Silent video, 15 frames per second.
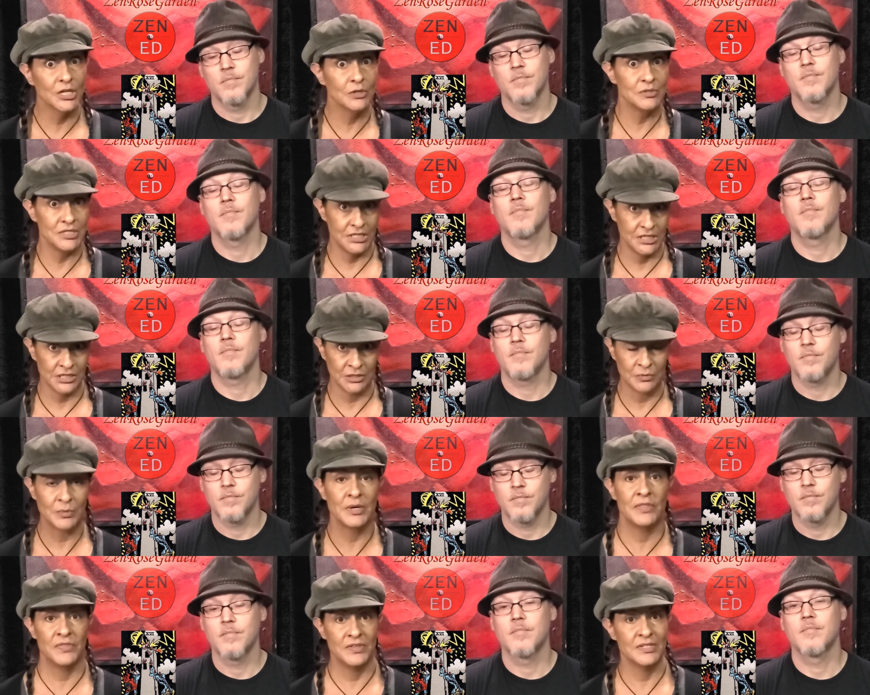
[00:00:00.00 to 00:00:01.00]
Speaker 1: go deal
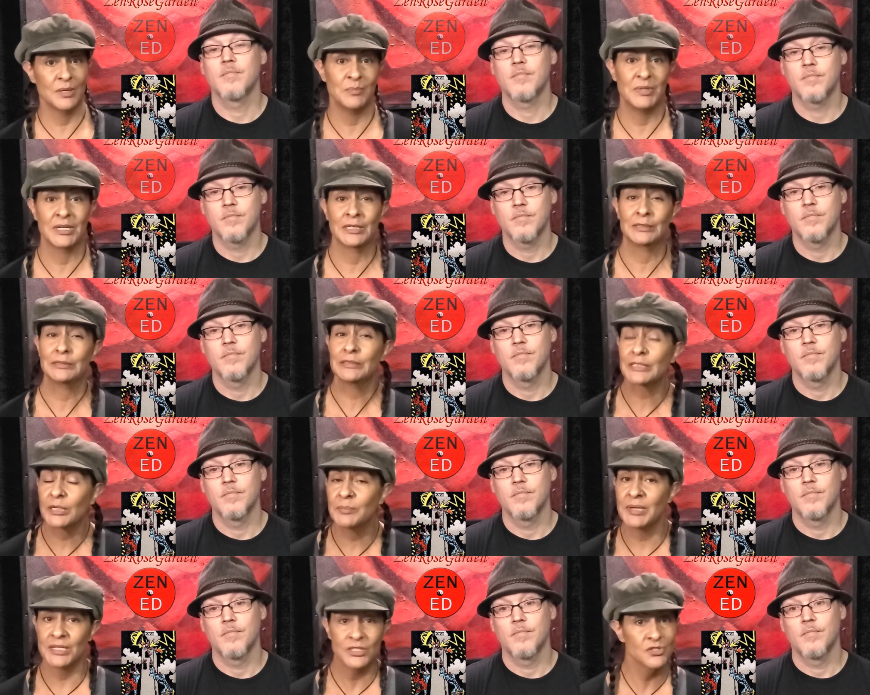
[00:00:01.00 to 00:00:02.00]
with something a little
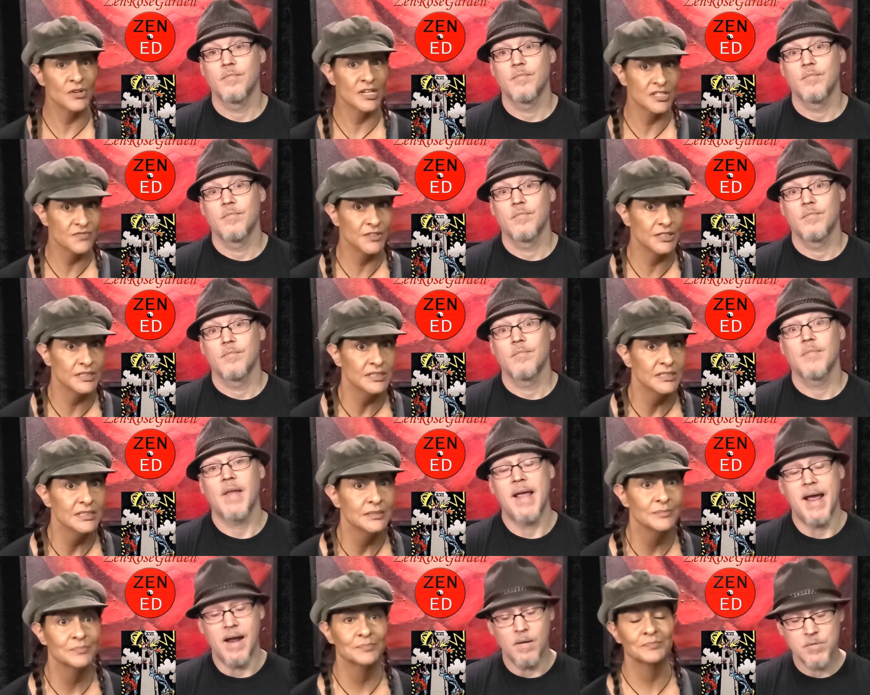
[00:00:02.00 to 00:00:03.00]
bit stressful.
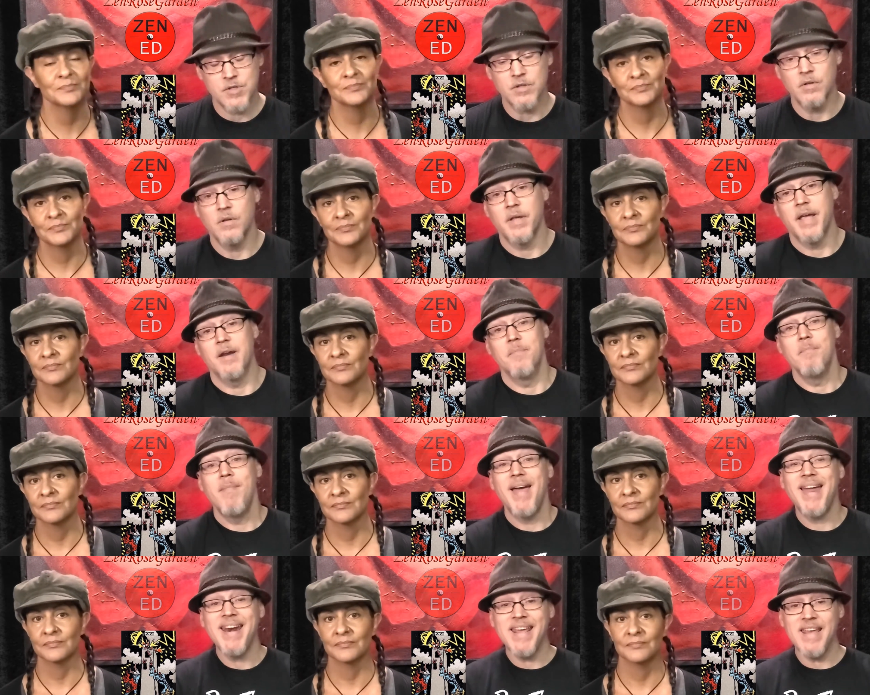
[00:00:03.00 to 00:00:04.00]
Absolutely. And
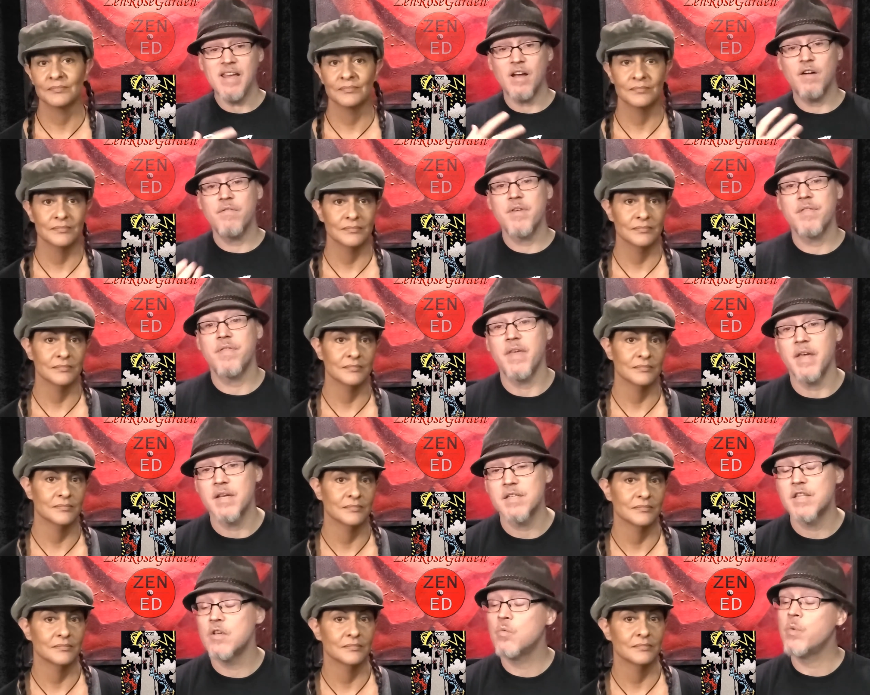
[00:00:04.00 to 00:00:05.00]
many of the
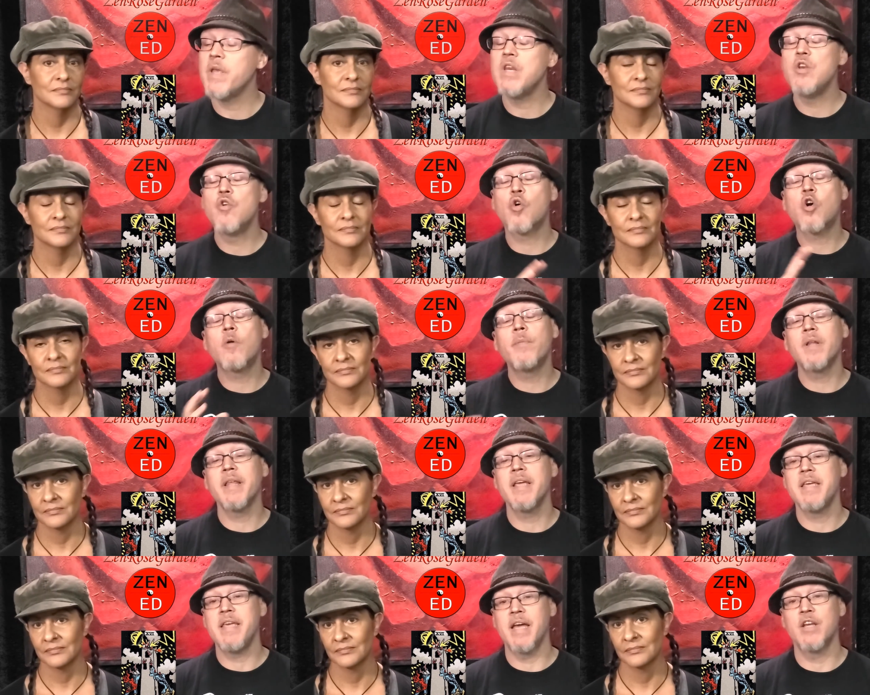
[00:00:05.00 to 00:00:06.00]
things that we normally
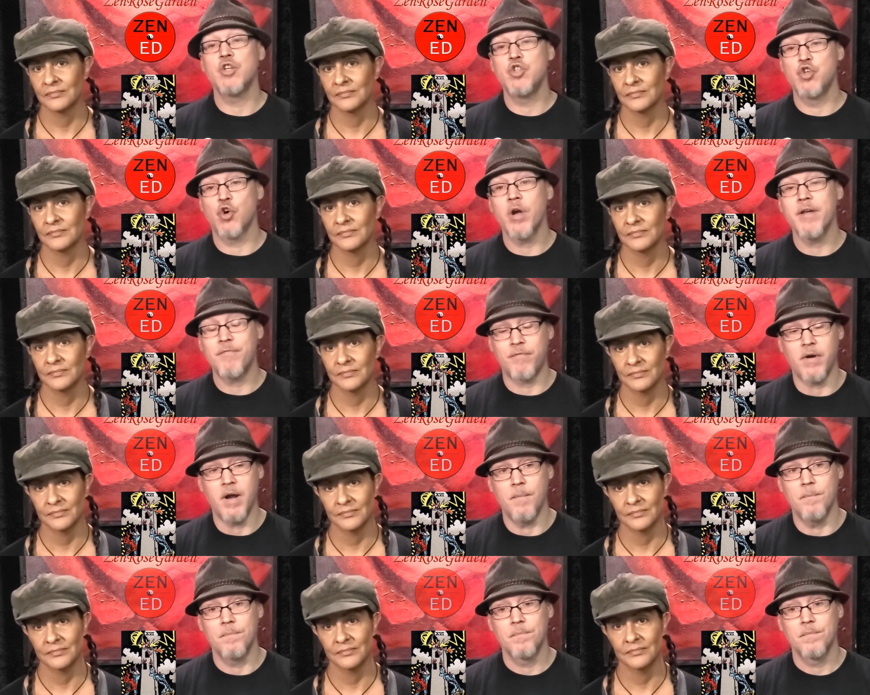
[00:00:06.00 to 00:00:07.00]
get joy
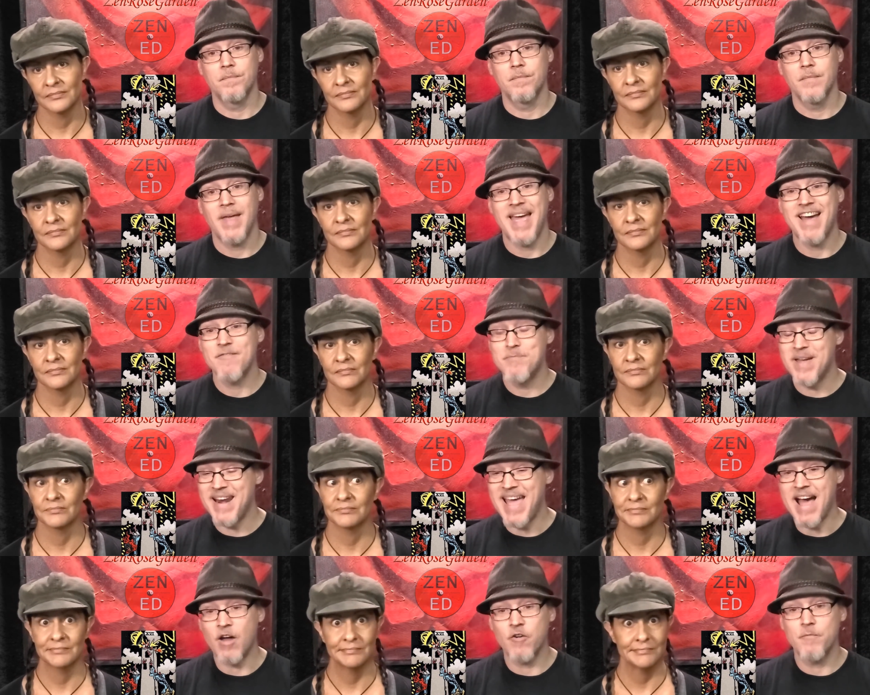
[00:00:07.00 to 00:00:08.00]
from have been
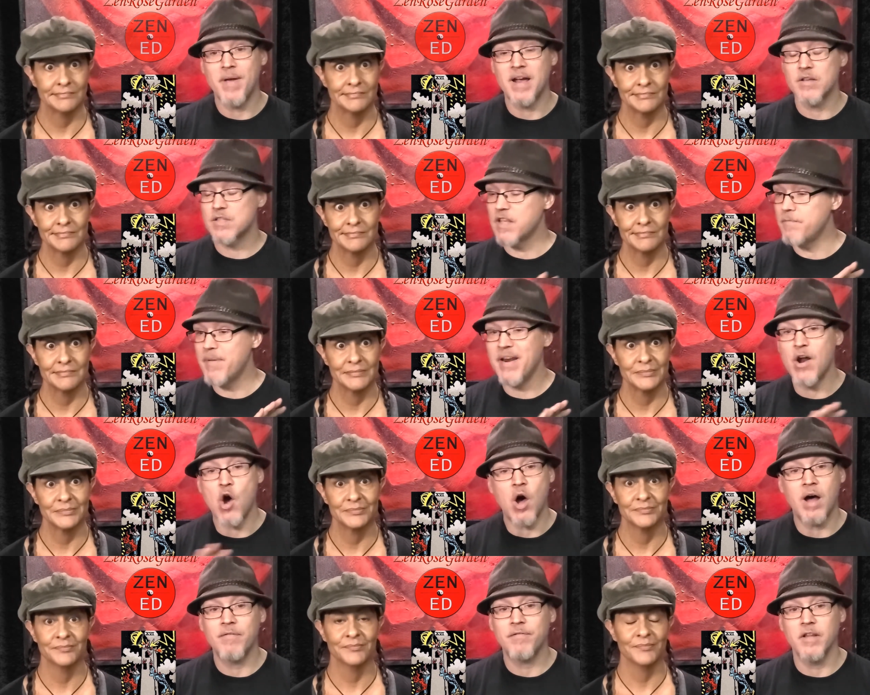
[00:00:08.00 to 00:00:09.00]
out of bounds. They've been
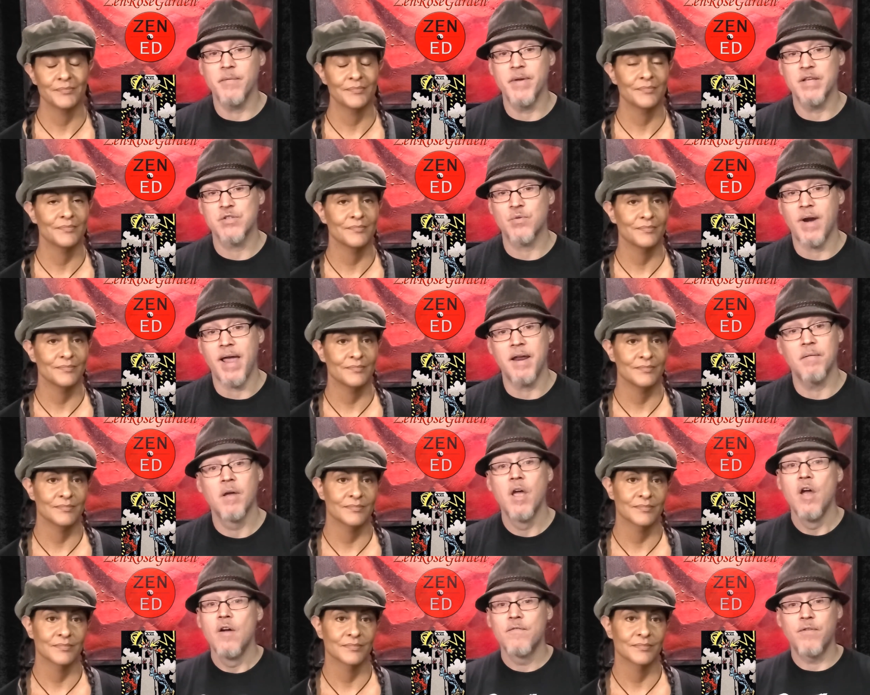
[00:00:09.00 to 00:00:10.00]
off limits, right?
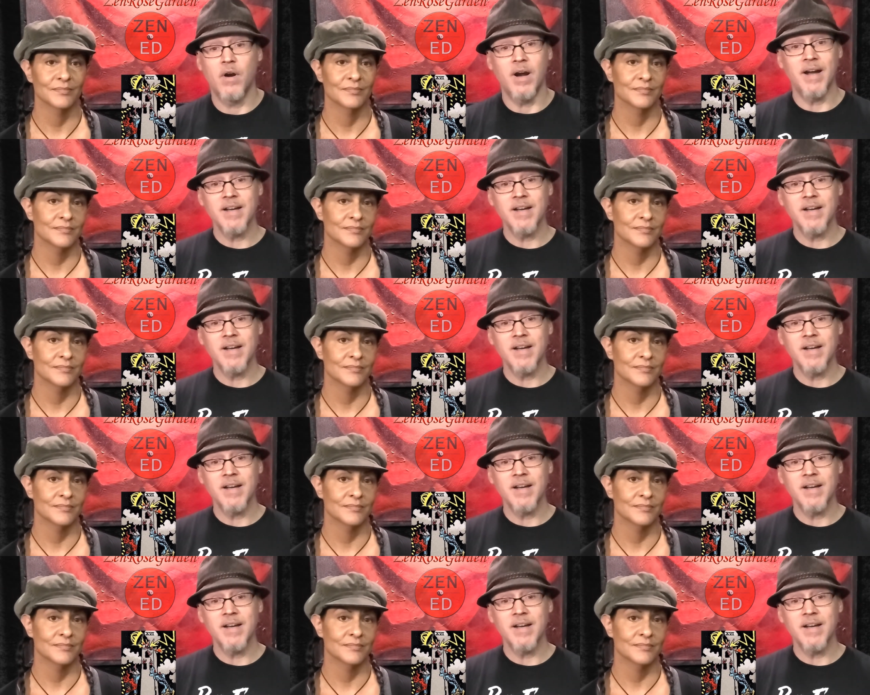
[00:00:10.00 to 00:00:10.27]
For